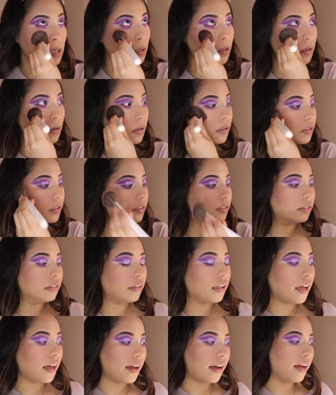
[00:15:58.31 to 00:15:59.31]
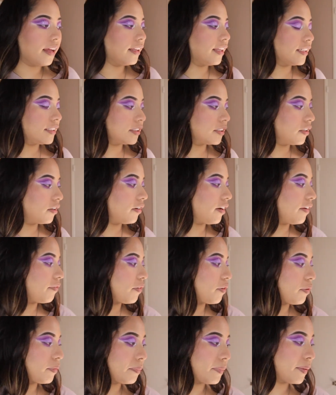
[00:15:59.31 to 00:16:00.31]
all on, I like to go
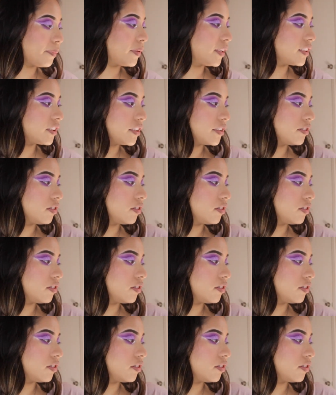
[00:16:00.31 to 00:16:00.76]
heavy with my blush,